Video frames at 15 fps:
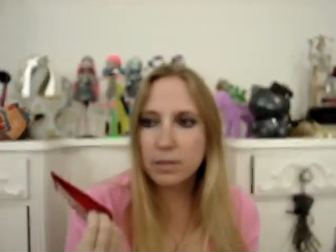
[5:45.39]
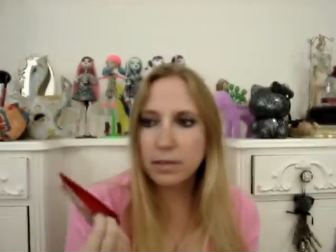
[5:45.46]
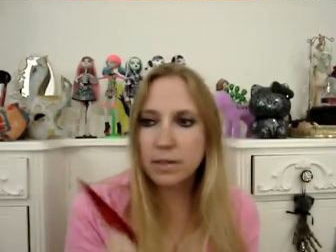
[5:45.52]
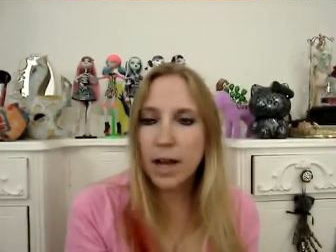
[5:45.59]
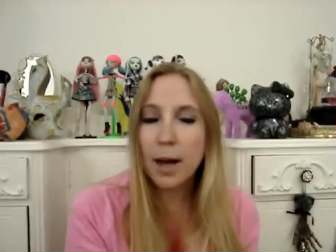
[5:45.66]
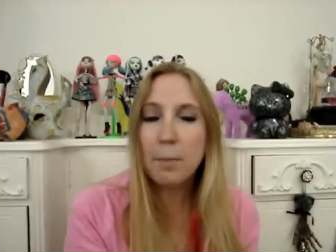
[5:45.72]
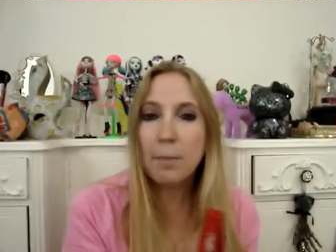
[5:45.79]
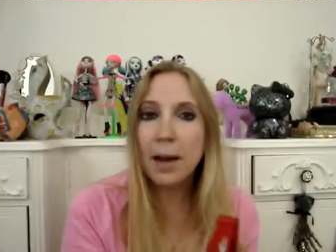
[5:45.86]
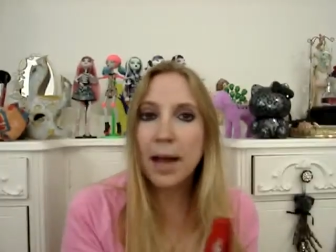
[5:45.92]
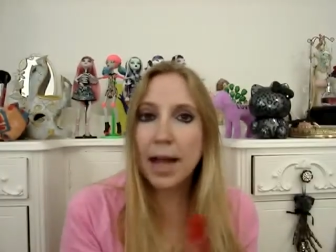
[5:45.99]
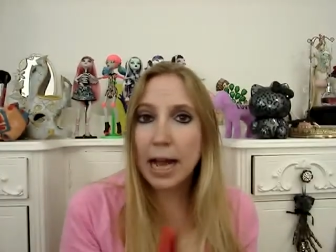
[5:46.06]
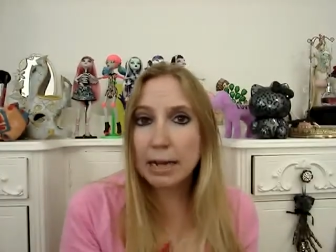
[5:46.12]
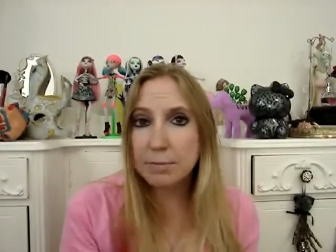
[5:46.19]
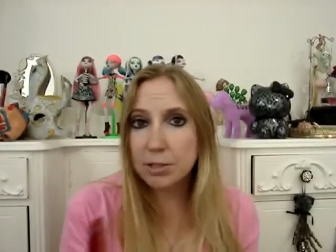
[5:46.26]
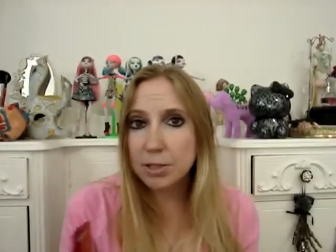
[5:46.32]
not my
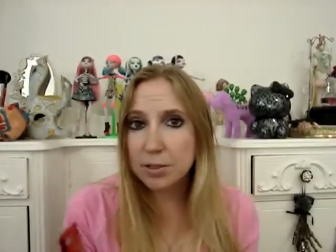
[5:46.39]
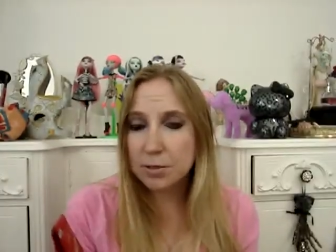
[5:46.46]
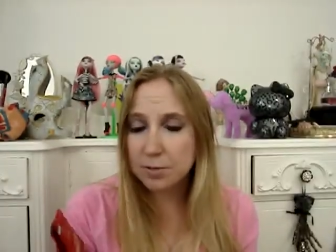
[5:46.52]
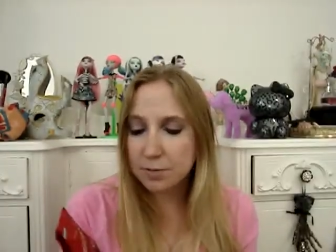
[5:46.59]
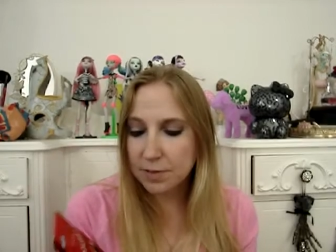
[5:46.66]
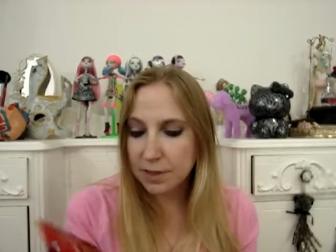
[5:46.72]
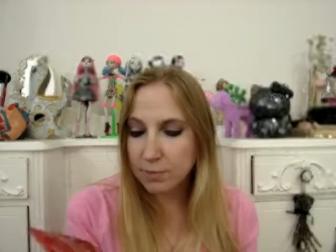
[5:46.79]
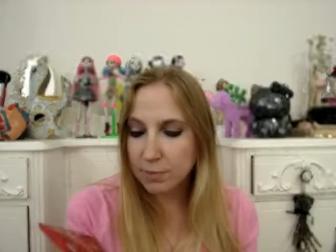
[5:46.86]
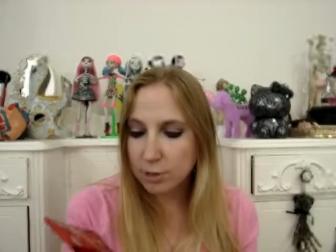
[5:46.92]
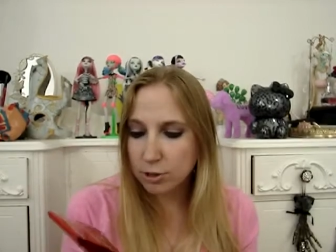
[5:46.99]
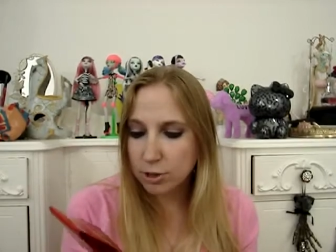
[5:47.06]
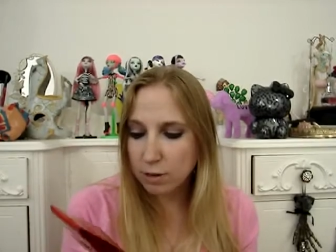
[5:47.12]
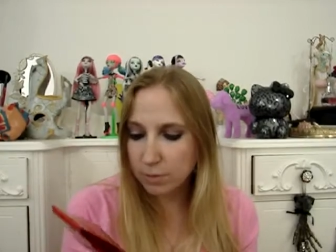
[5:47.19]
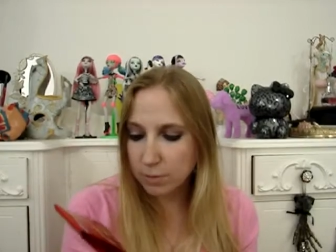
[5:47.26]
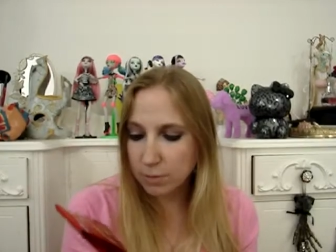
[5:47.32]
absolute favorite
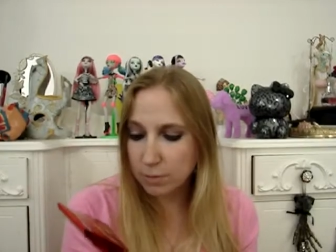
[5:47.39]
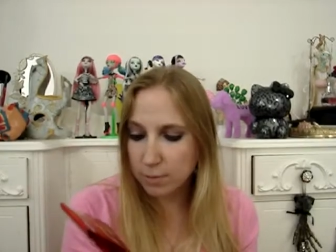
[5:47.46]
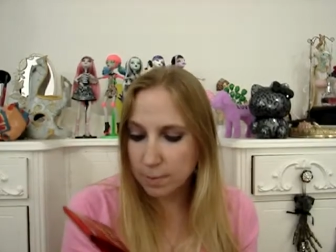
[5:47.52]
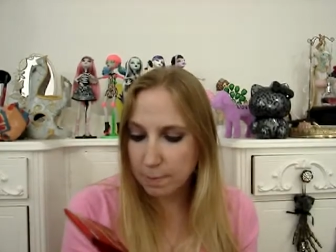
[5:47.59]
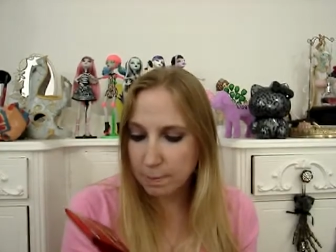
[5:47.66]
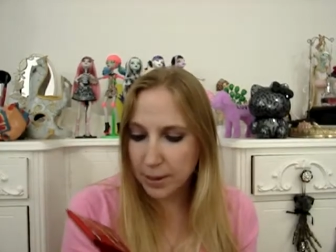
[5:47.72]
truffle,